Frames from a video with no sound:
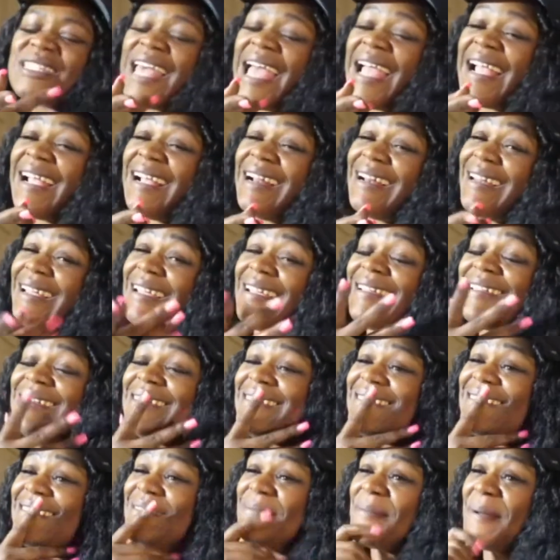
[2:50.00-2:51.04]

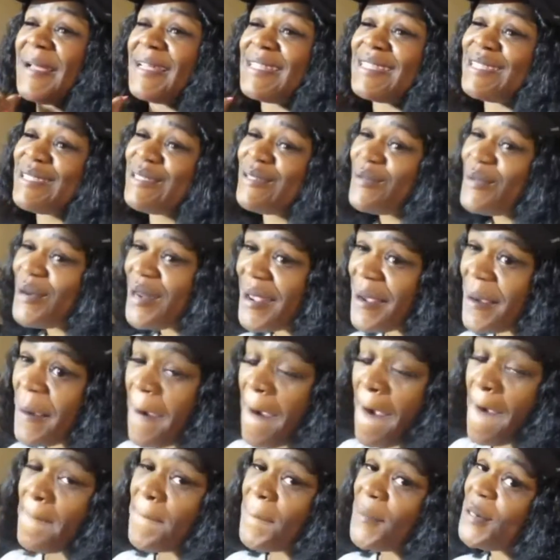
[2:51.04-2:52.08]
clean my studio
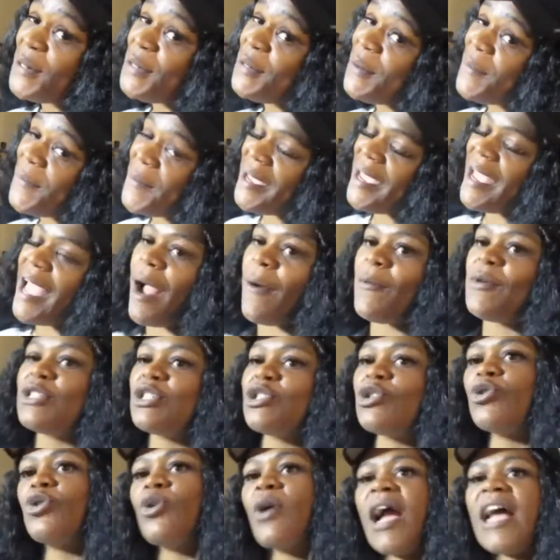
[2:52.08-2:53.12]
up a little bit, I will
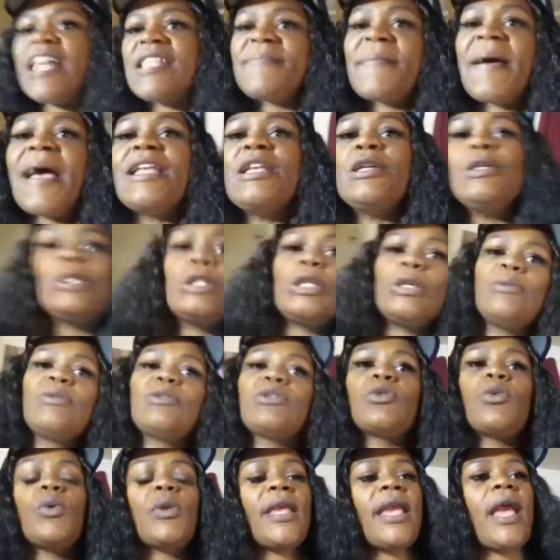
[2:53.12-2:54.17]
show you guys my YouTube
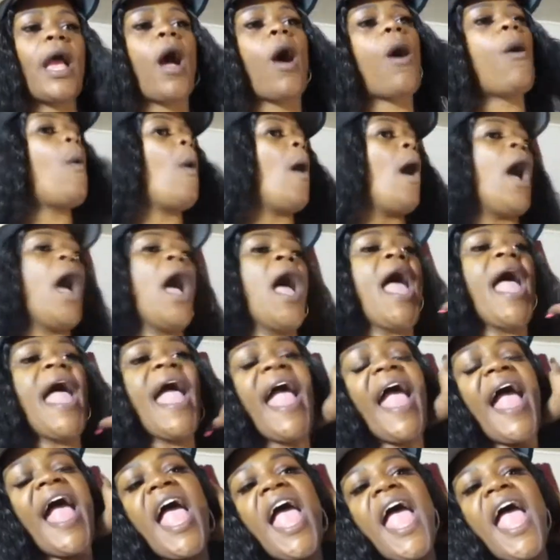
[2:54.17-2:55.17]
studio. And